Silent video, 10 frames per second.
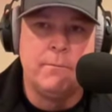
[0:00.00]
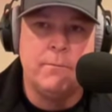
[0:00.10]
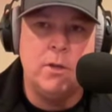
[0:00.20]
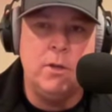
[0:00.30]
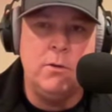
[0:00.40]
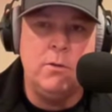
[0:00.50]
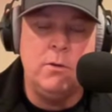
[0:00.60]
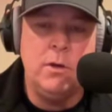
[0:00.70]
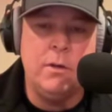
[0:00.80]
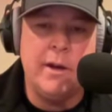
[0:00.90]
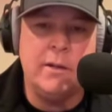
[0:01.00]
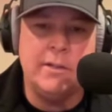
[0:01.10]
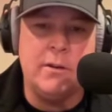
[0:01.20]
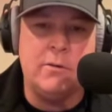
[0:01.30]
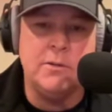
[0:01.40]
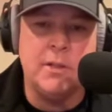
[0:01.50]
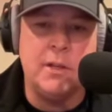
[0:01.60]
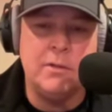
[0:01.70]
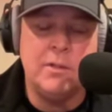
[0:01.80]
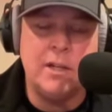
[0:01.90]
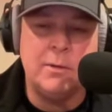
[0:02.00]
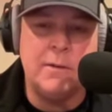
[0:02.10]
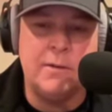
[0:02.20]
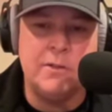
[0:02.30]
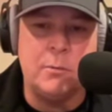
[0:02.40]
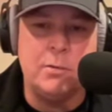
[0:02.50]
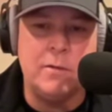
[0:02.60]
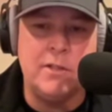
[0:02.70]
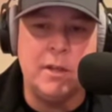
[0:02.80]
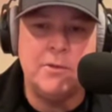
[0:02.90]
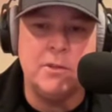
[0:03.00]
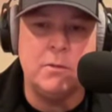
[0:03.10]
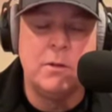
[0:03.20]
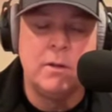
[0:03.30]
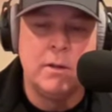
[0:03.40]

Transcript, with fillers: you know, you, you can lock down a whole city. And we talked about this in our previous episode.